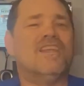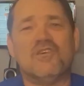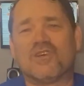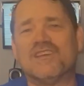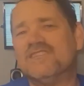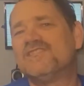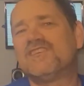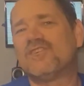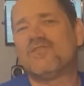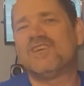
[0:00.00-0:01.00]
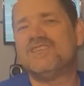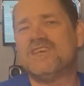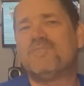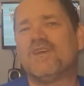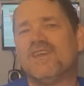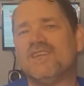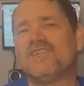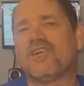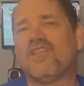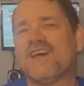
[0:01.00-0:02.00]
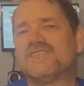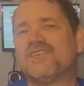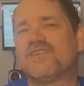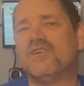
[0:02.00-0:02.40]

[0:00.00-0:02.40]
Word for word: and you're considering dipping into Classic